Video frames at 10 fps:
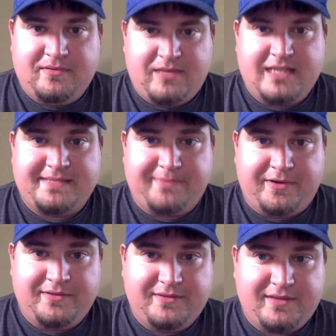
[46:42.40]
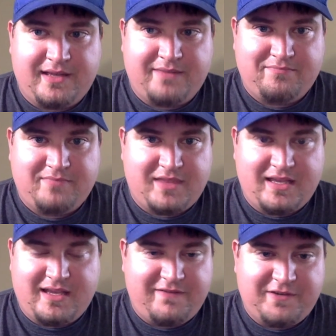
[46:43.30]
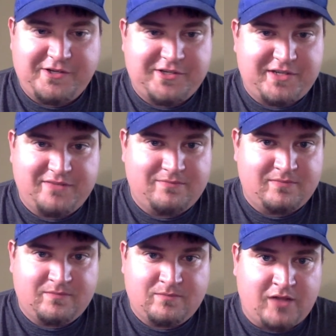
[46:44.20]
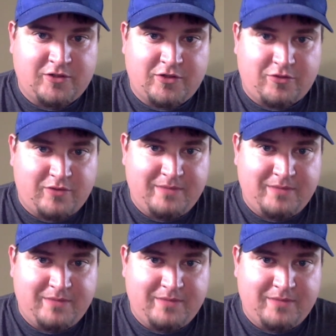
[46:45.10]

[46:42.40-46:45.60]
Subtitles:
baseball. I think I finished it in under 3